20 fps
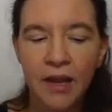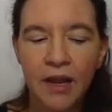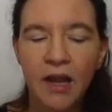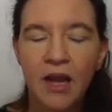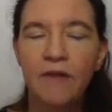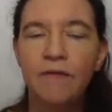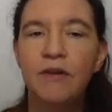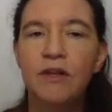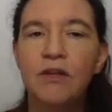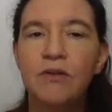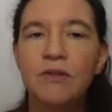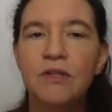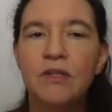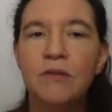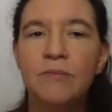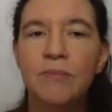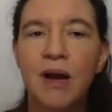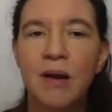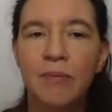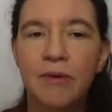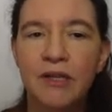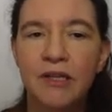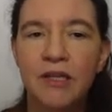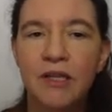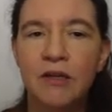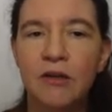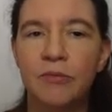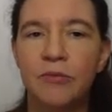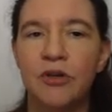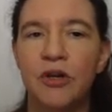And we're using public key
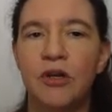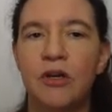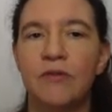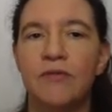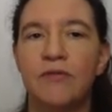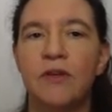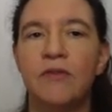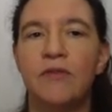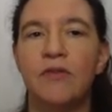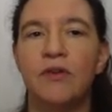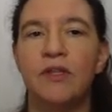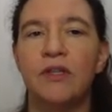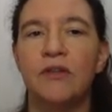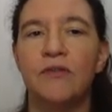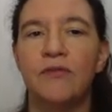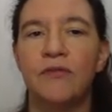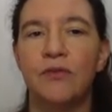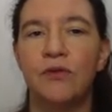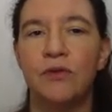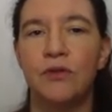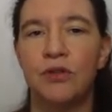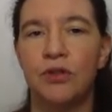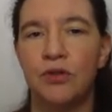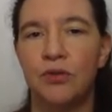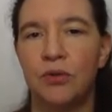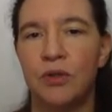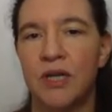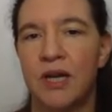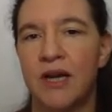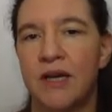cryptography for these first two
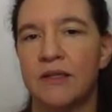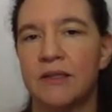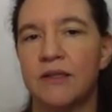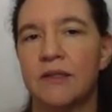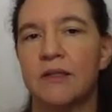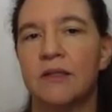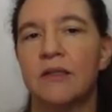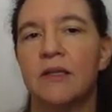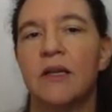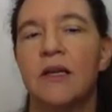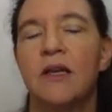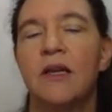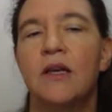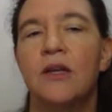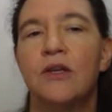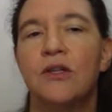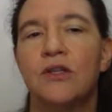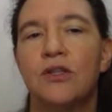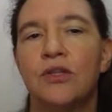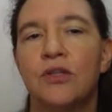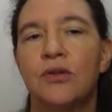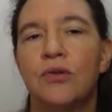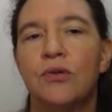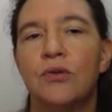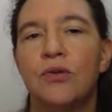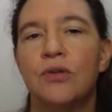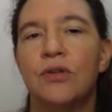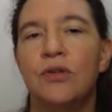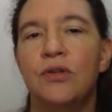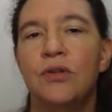tasks.
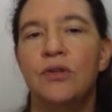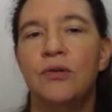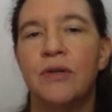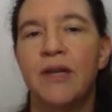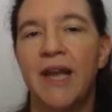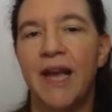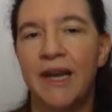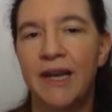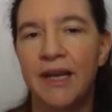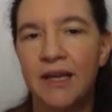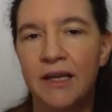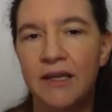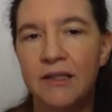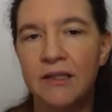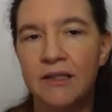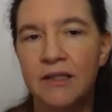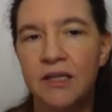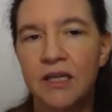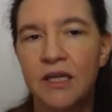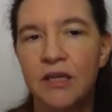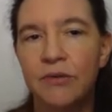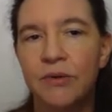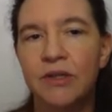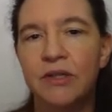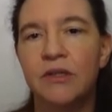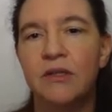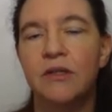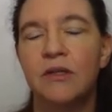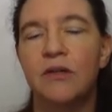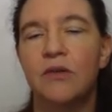So you're getting a
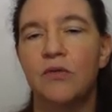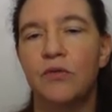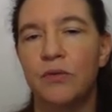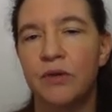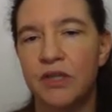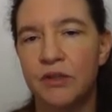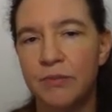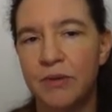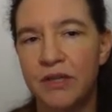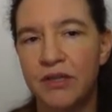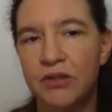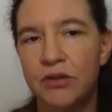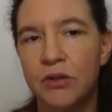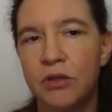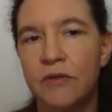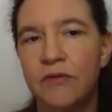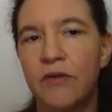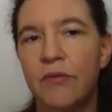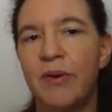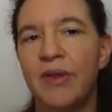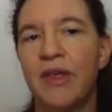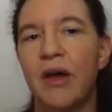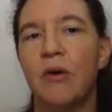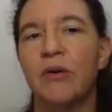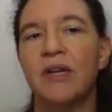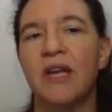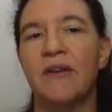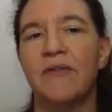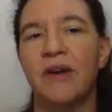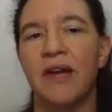secret with my server without
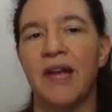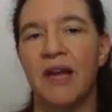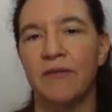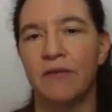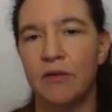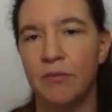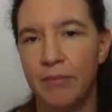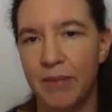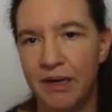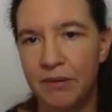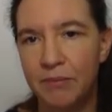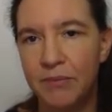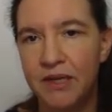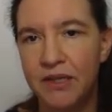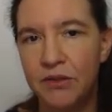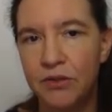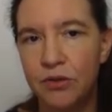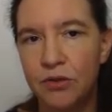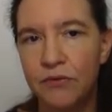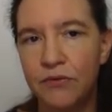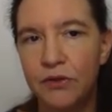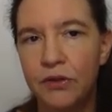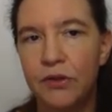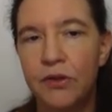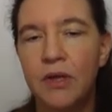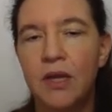ever having met my server,